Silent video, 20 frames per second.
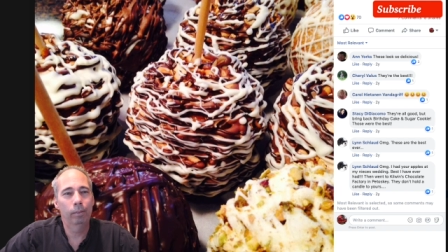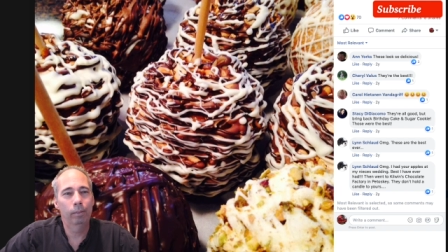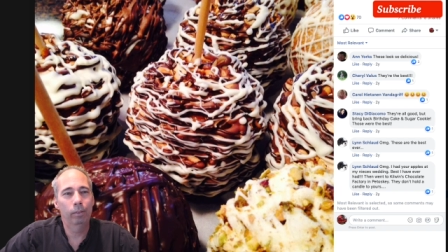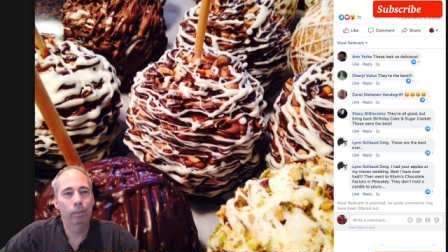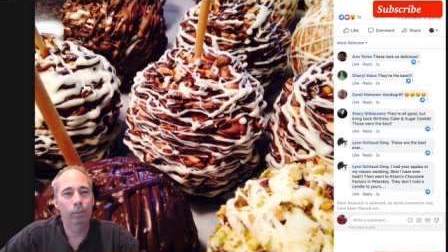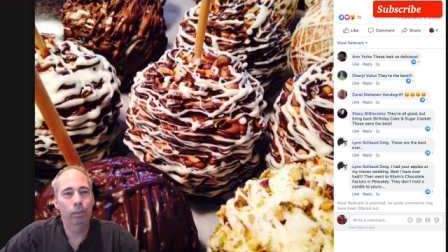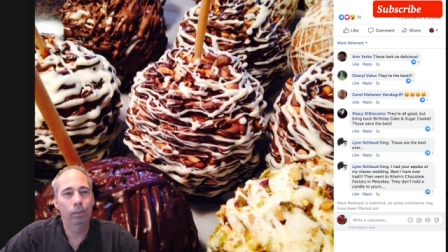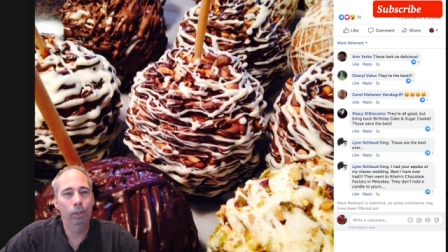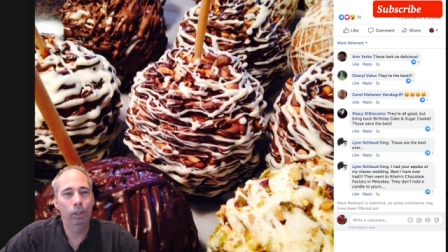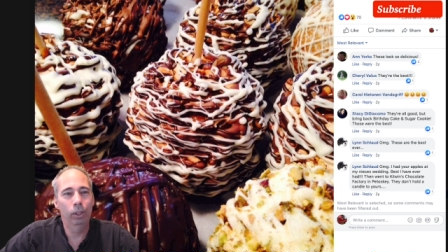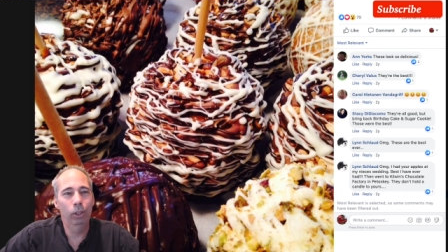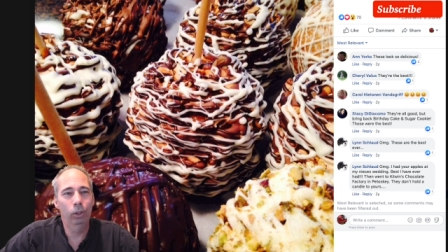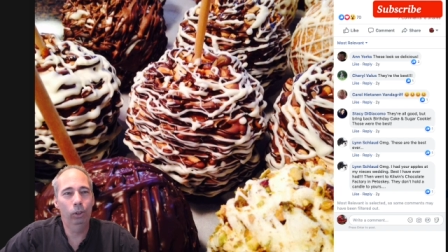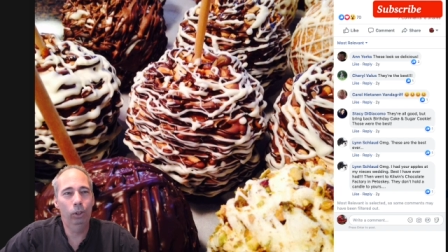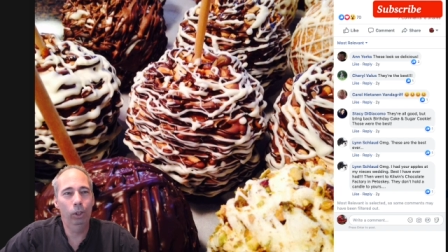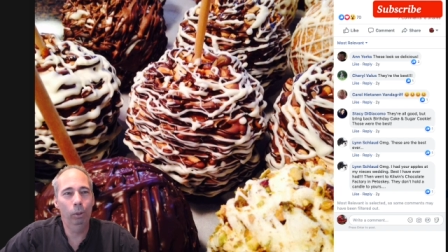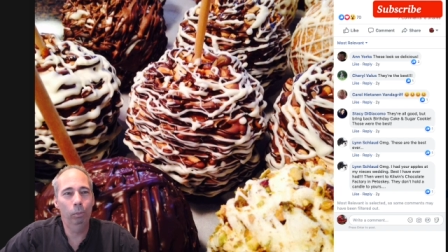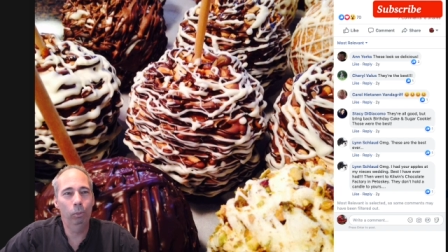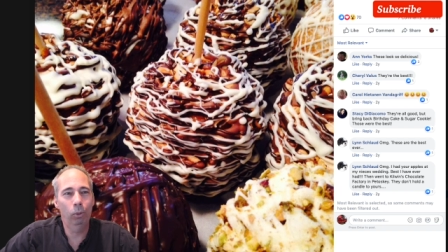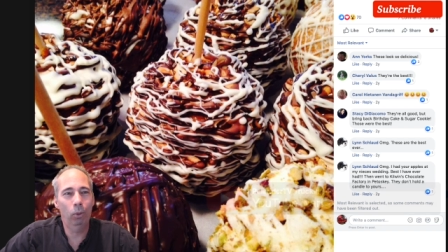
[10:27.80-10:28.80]

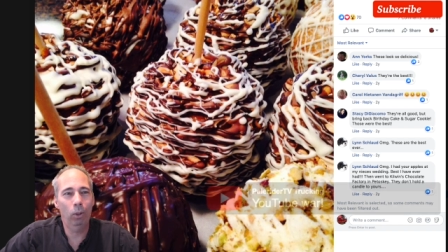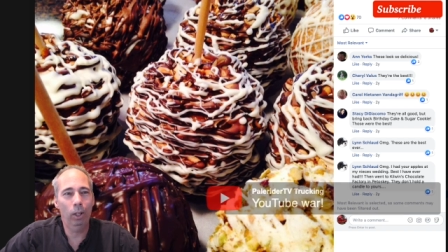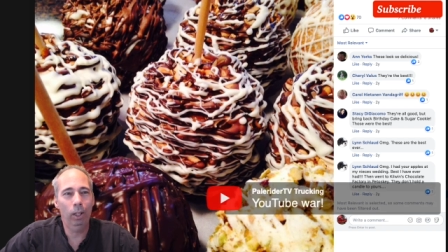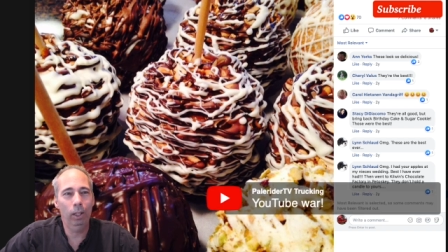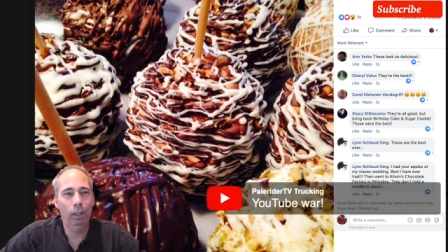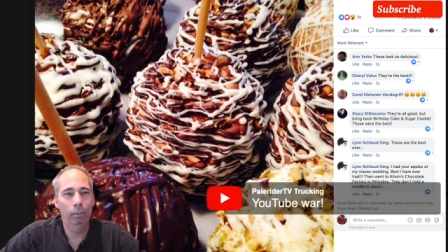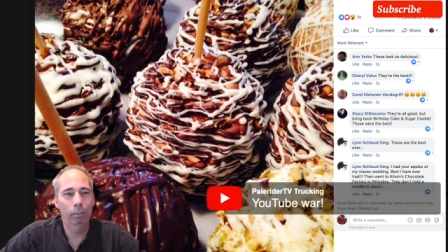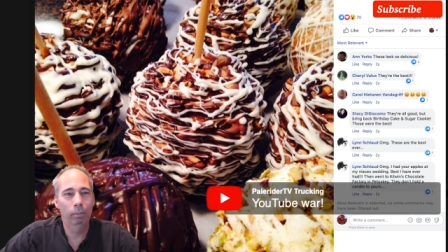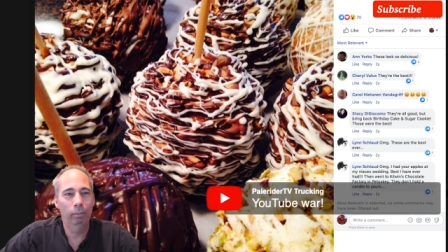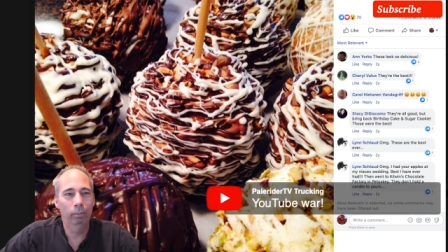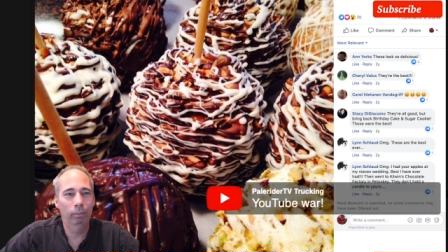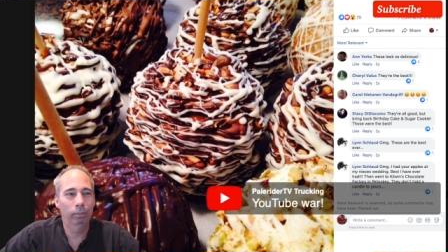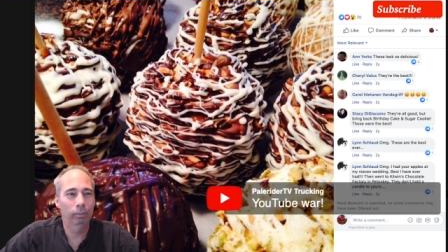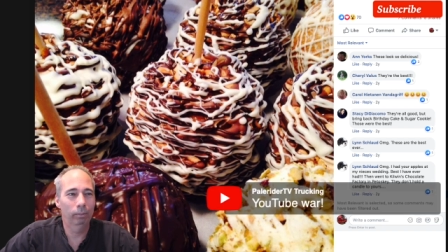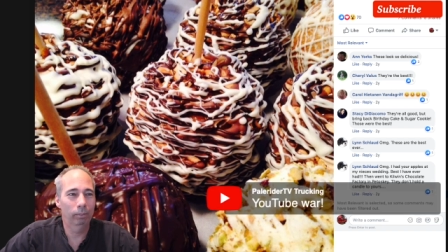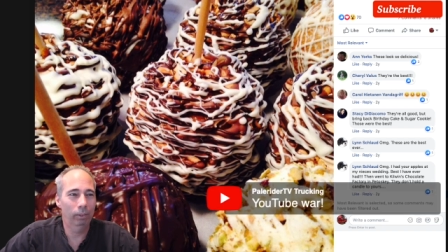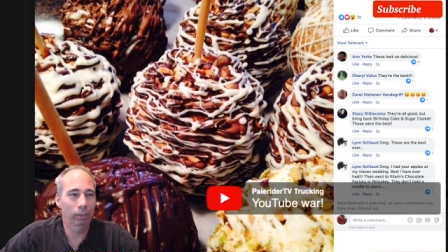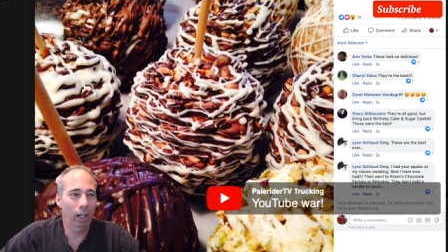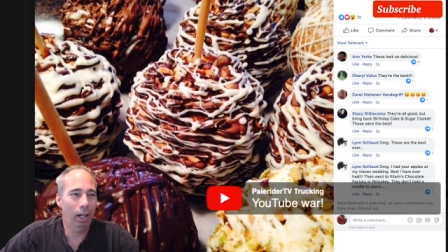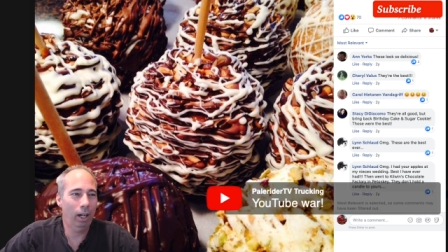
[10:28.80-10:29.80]
YouTube war?
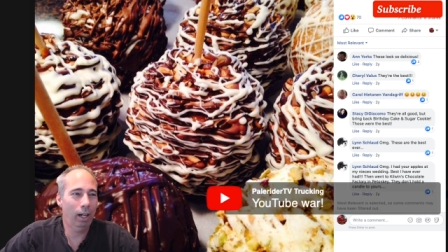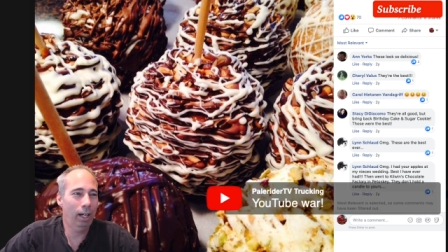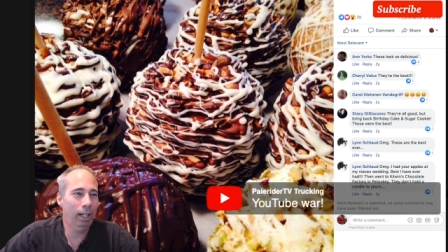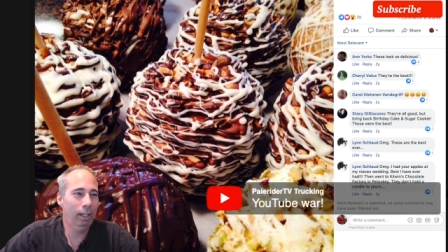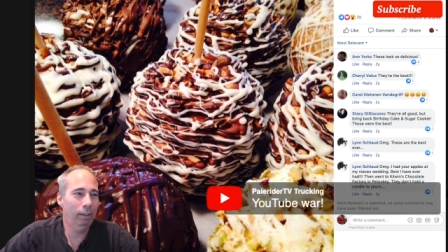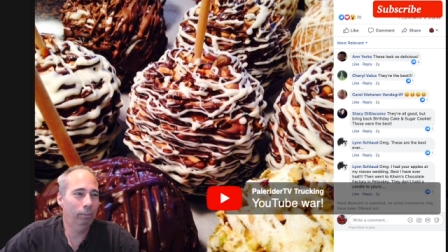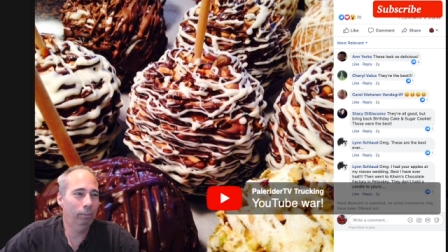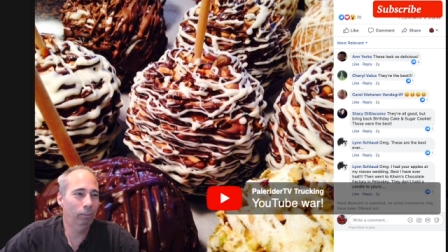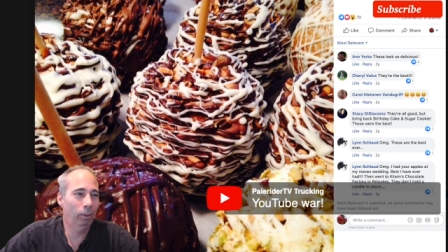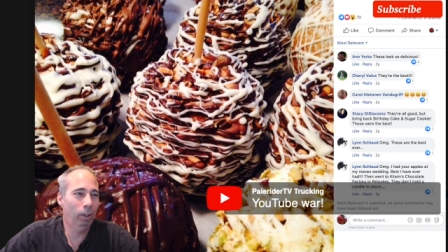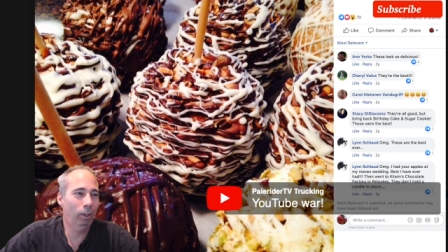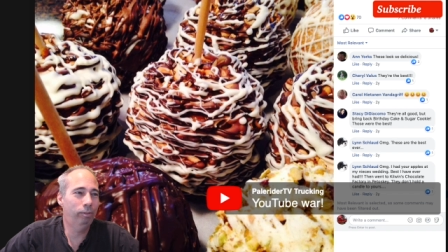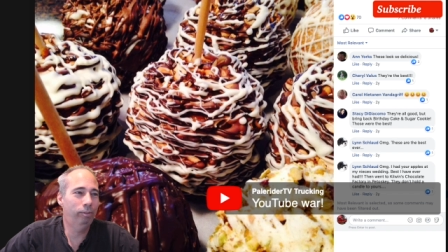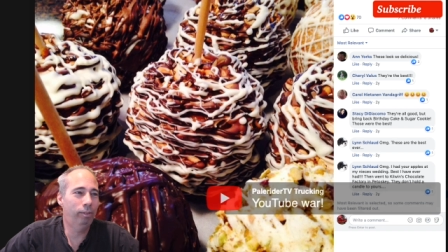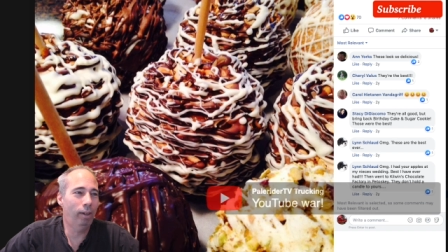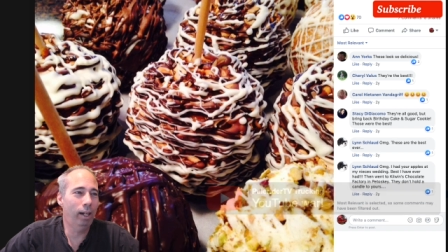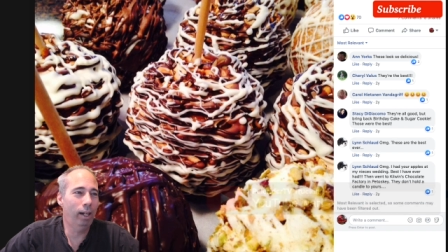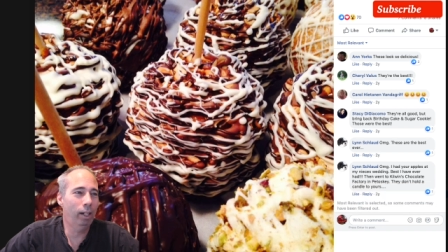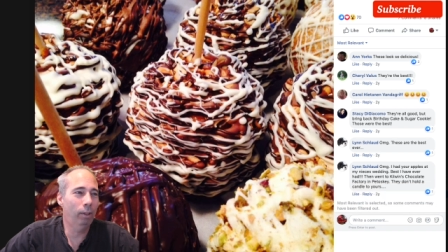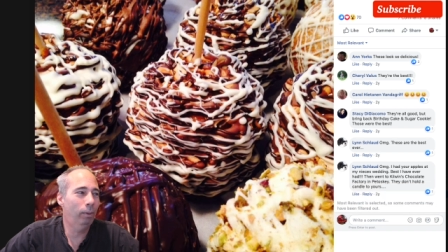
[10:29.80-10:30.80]
All right. Well,
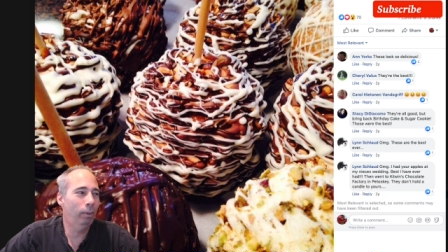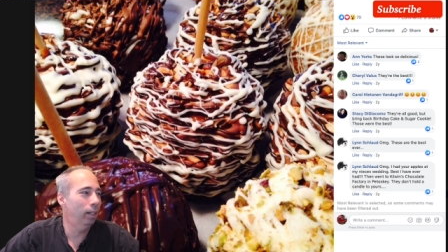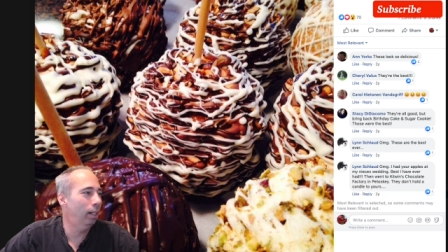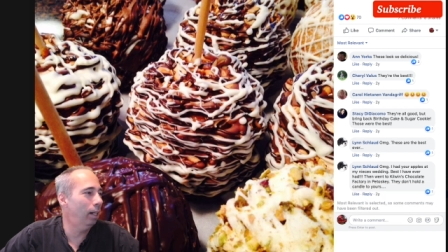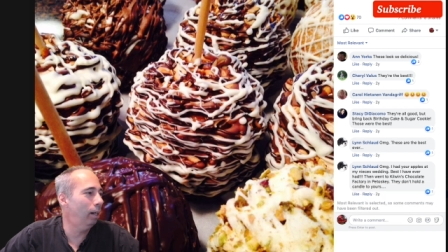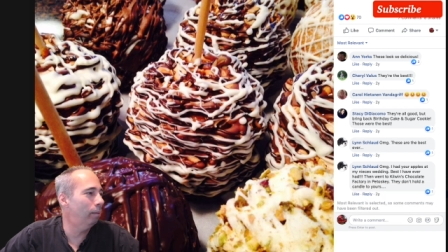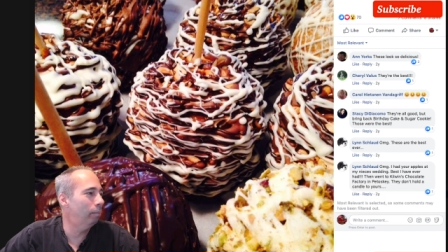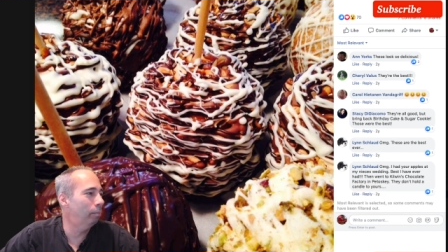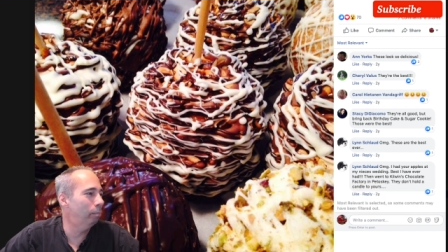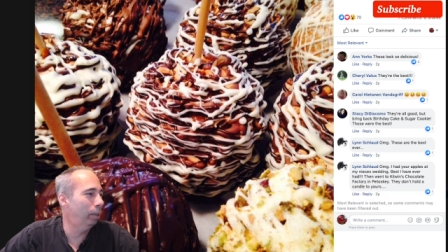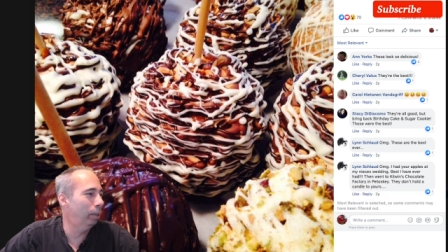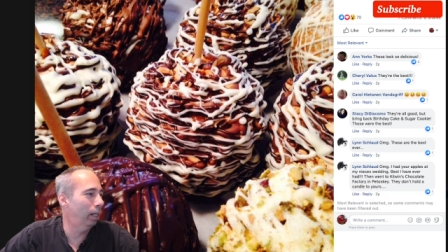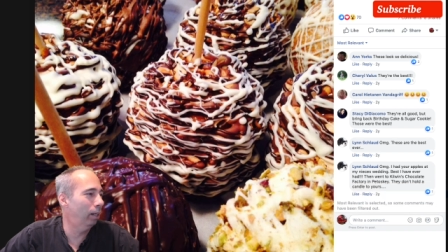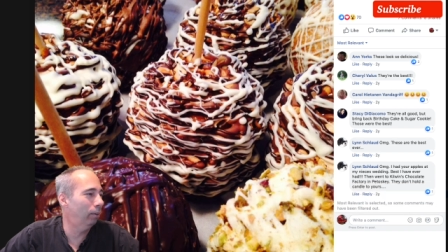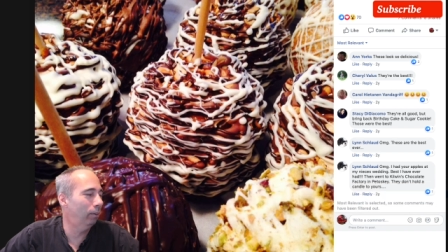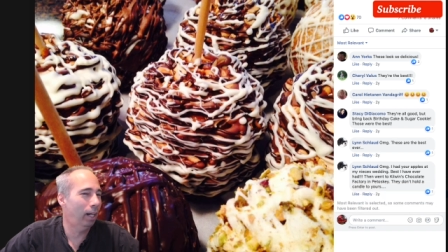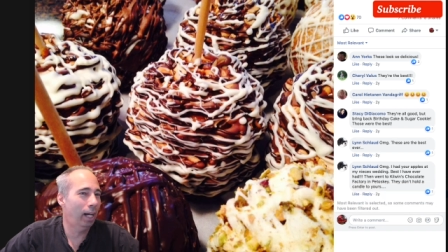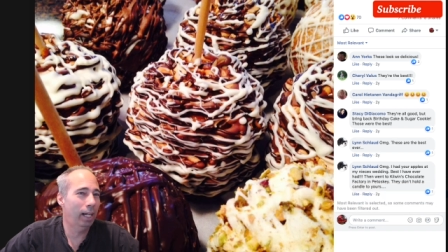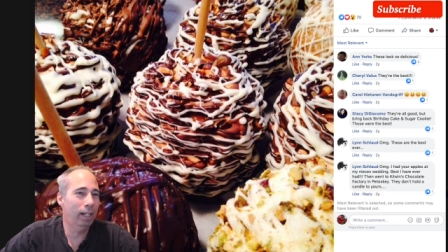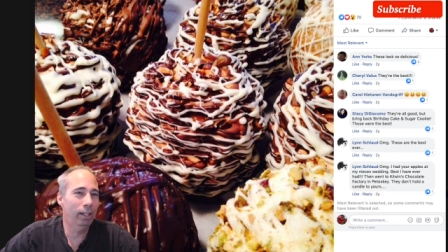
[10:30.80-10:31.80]
fire one up, Pale
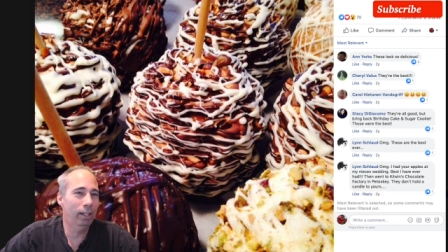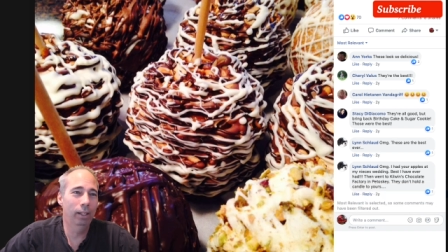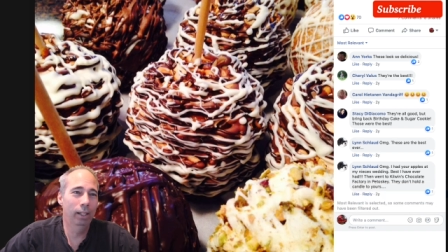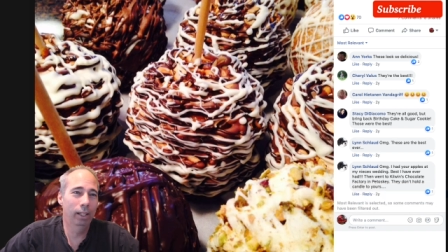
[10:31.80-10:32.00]
Rider.